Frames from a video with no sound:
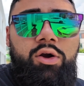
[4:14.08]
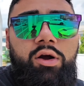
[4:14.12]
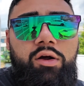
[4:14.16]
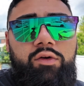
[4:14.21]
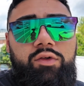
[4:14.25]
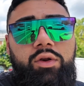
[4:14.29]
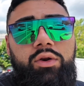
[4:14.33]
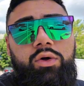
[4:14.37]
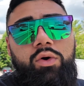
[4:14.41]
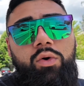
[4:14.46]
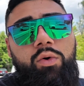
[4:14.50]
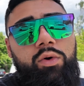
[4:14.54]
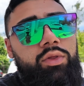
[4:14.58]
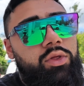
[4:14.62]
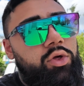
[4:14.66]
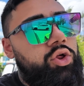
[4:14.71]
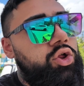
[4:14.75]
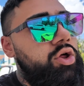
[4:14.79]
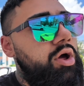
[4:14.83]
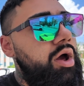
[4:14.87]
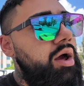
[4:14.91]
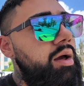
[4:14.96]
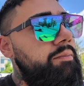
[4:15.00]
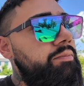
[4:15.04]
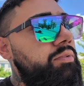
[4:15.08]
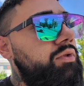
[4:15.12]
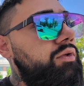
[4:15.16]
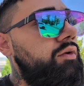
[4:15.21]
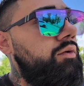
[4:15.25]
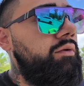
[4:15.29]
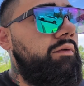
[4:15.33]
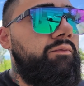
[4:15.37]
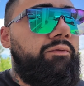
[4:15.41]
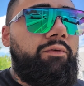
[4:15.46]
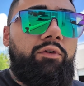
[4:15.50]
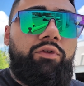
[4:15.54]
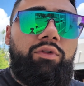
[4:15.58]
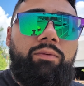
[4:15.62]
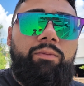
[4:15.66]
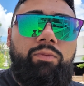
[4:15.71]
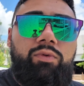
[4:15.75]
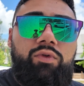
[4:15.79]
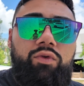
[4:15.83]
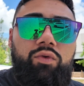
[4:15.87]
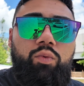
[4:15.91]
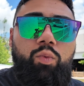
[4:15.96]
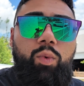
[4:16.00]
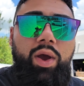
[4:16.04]
car is going to go in the shop soon for some
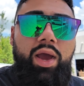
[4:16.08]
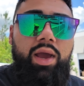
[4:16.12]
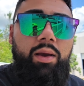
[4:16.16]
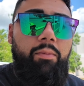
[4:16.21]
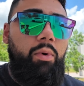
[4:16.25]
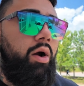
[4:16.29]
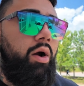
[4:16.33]
sway